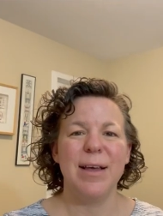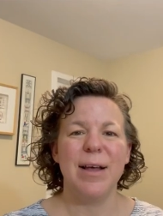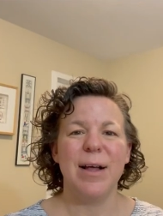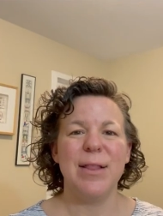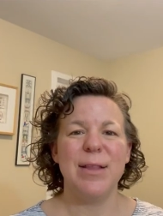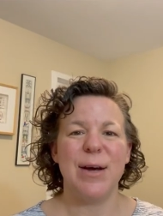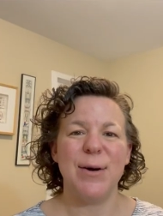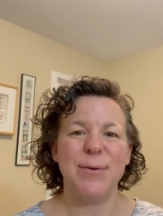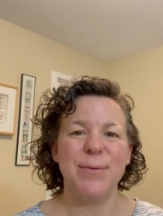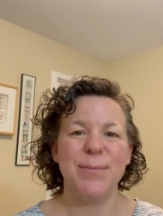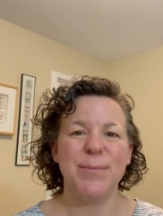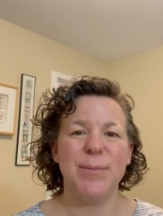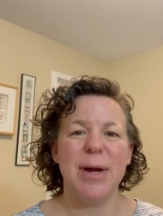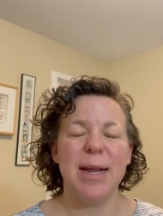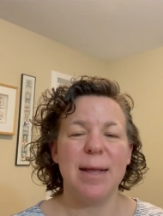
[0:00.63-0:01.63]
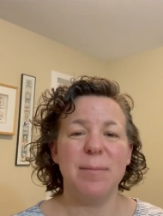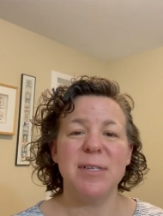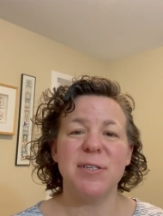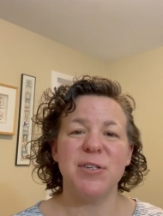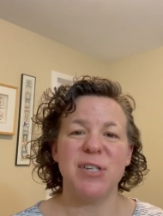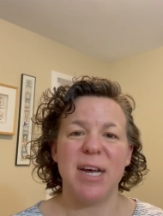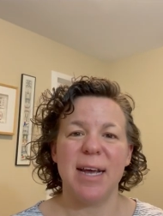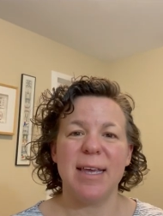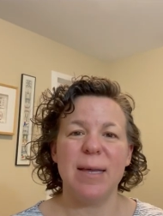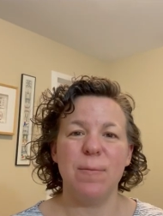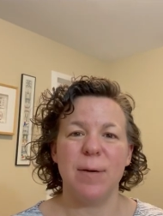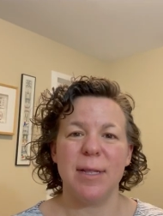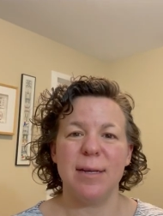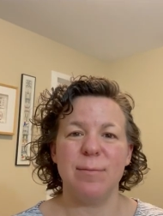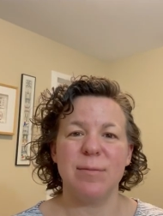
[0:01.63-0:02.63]
Hello, my name is Jackie
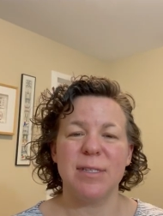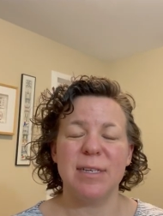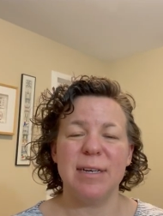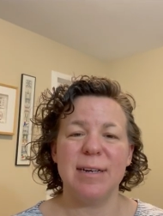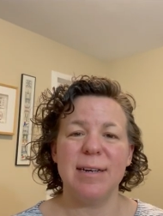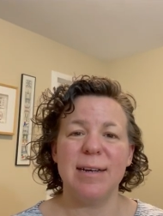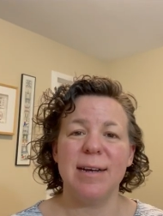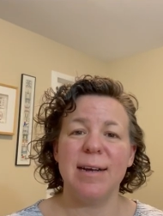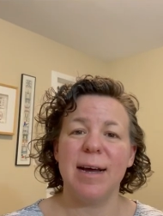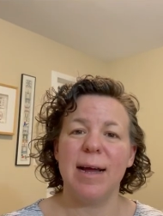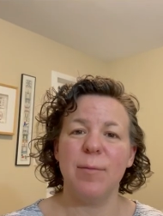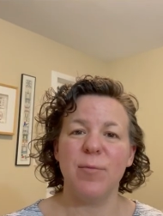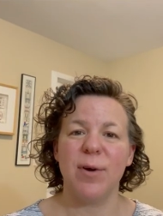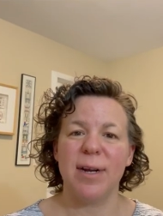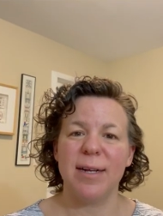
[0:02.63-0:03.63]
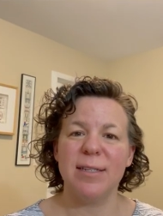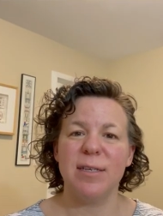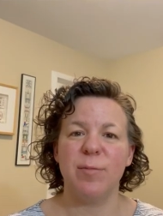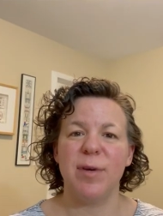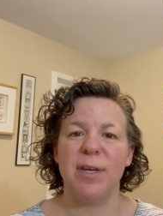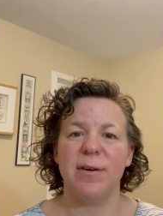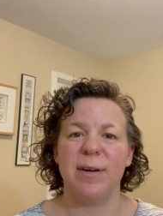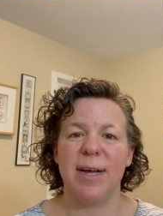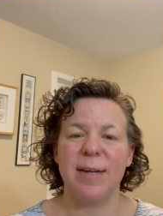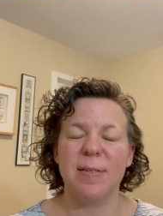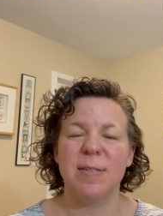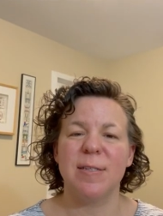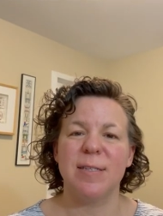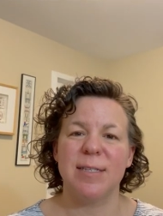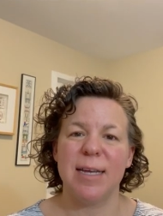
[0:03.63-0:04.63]
Williamson, and I'm running to be your
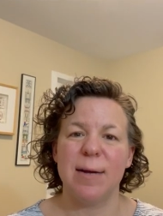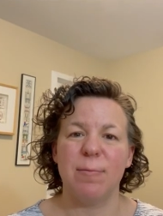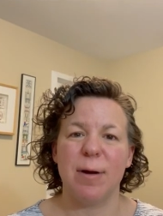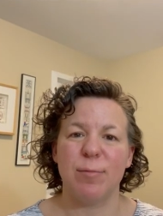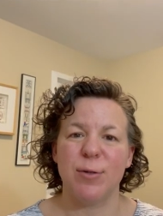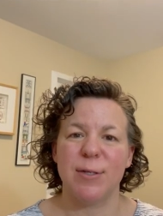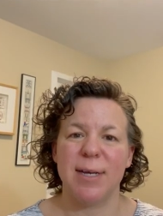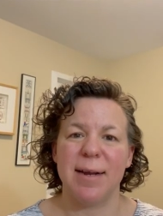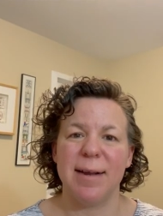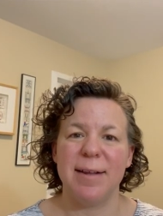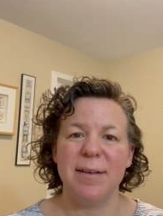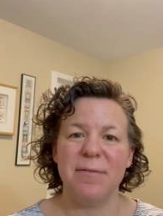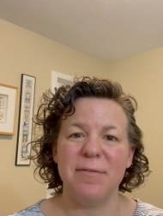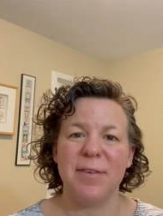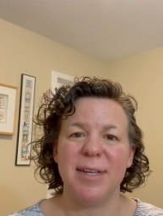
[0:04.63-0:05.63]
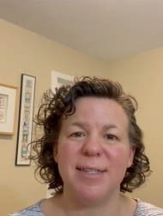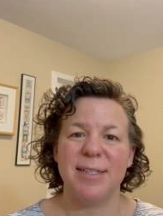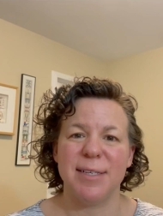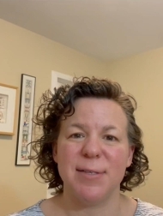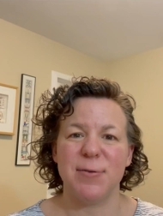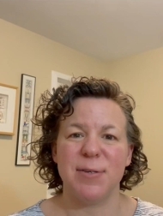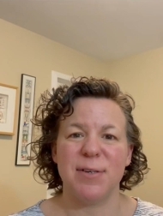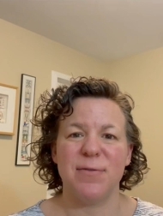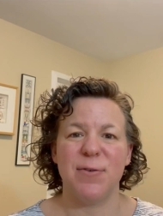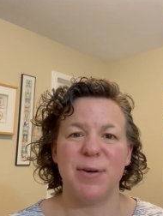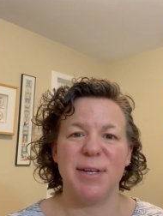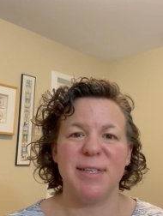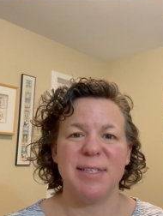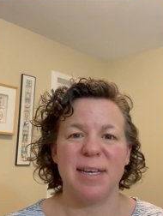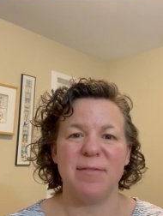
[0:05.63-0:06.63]
next state representative in District
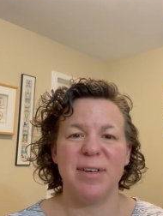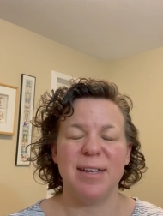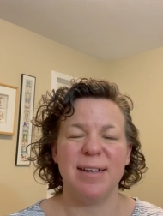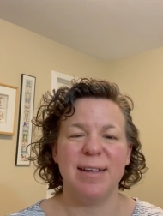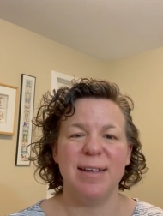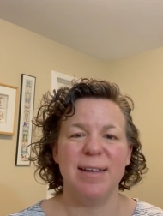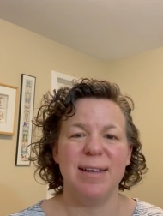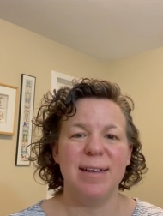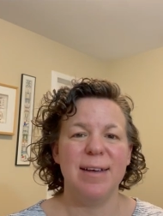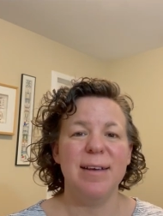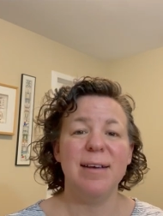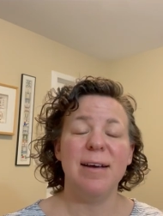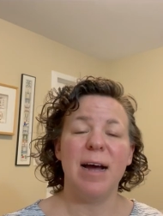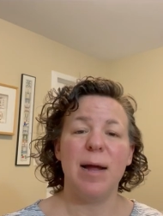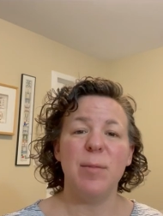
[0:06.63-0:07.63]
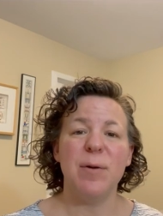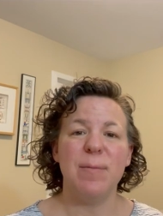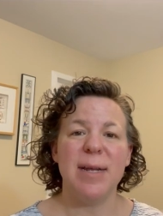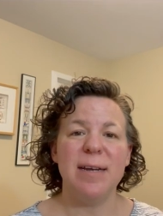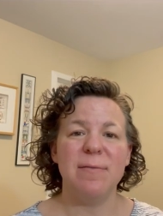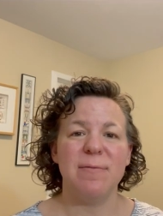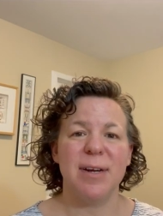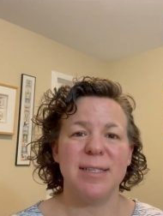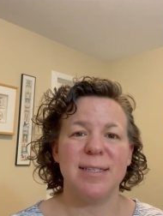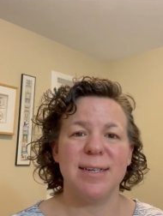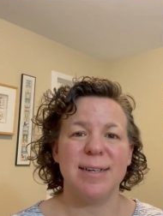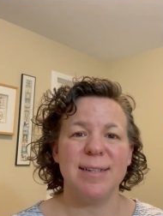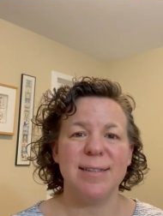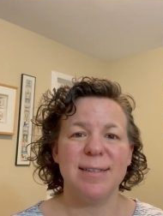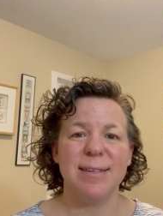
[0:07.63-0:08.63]
47. I'm a Wheaton
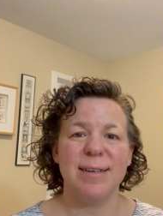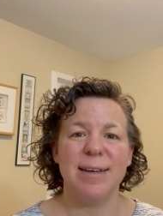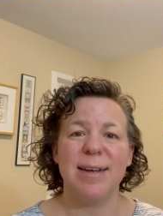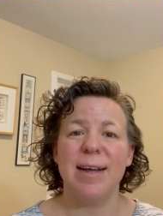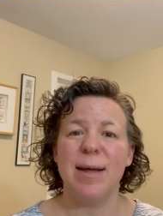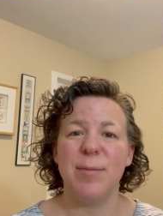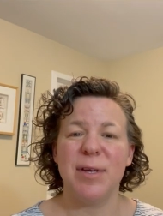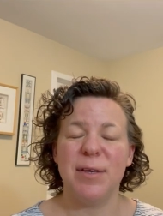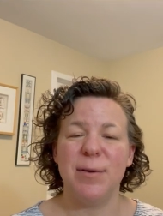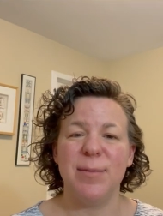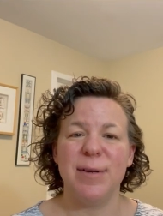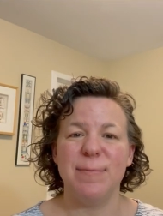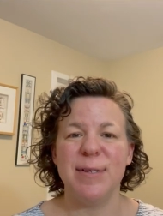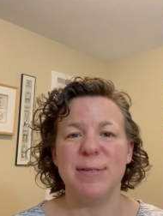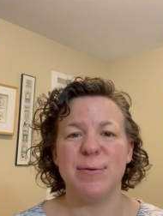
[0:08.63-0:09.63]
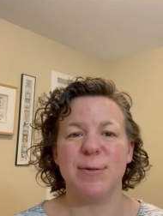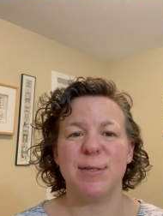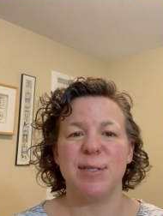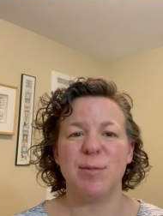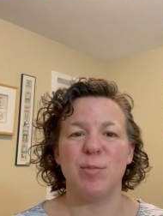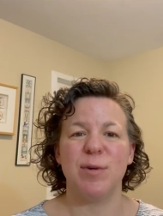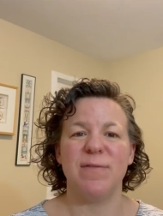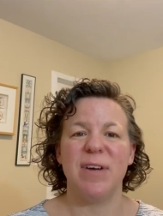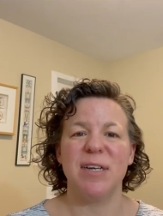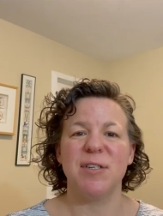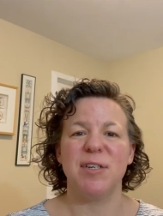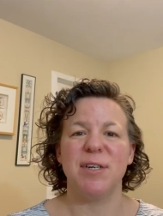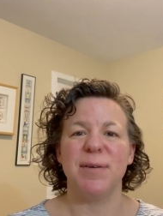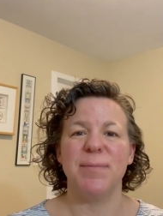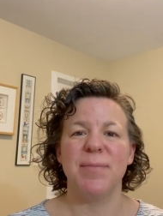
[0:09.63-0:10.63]
resident, and I'm a human resources
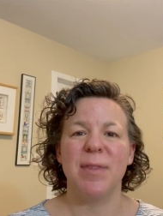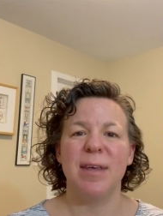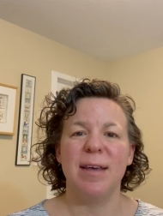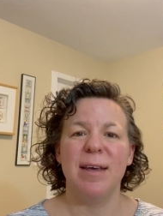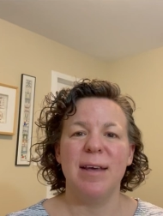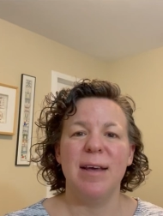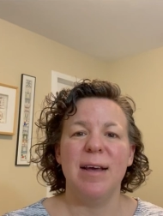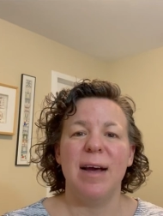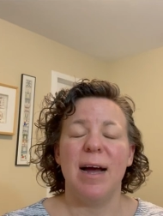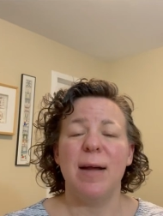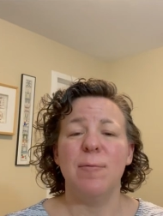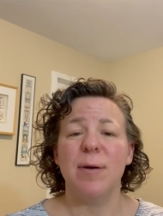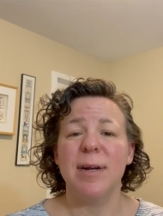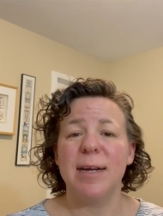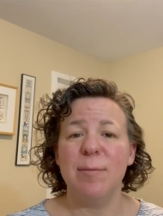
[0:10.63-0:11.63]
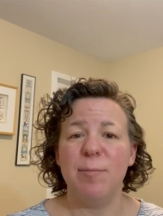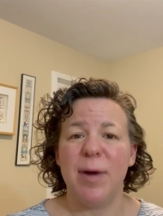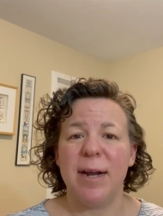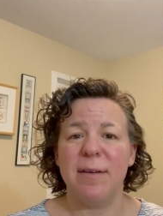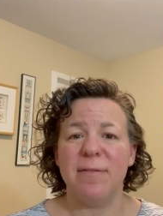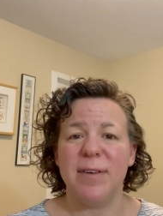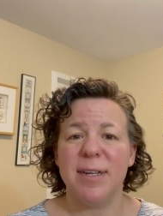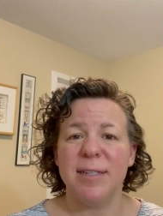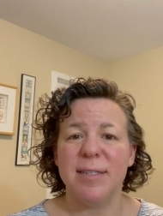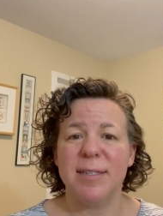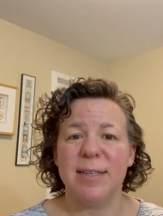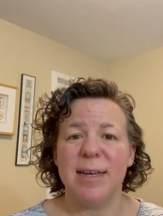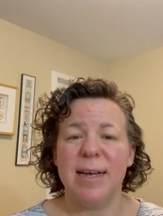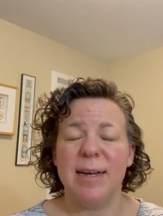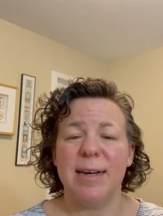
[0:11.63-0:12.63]
professional. I work in benefits,
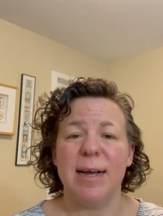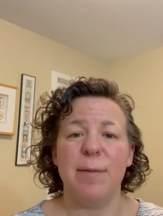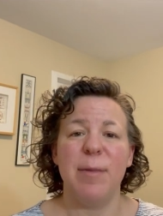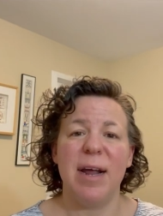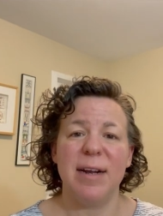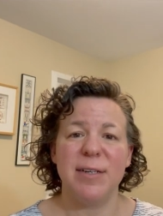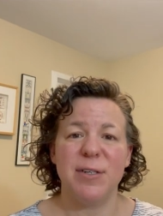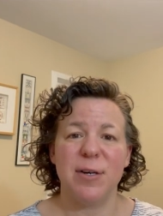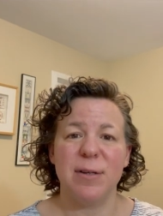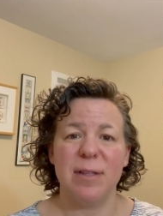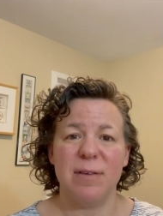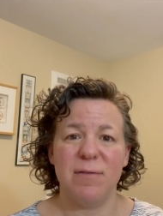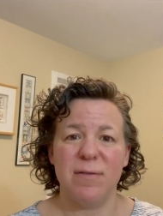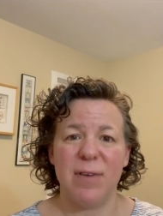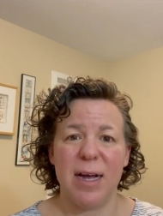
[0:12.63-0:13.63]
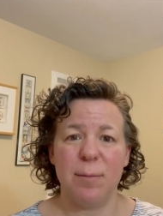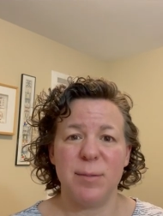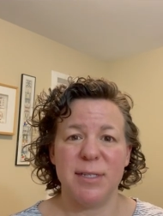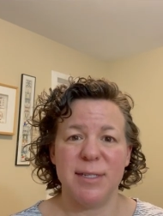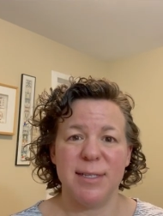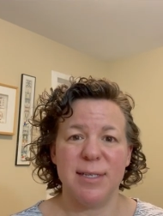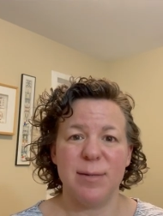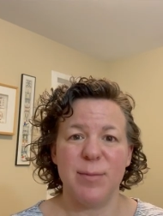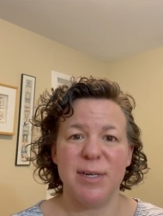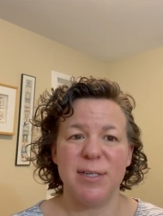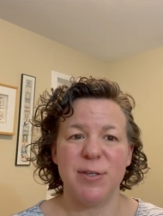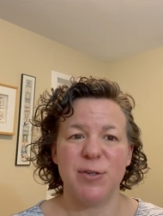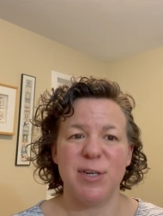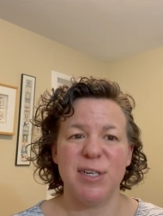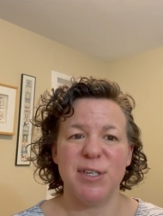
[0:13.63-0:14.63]
and I manage our leave of absence
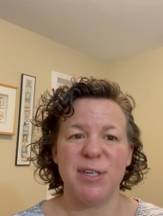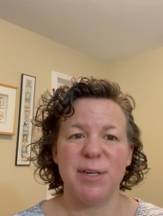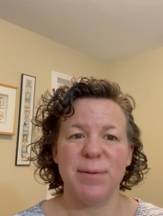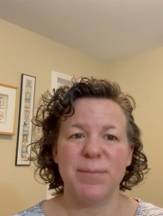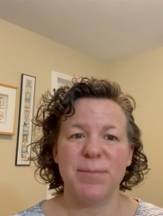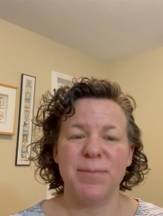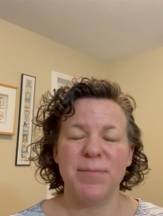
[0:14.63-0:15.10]
administration.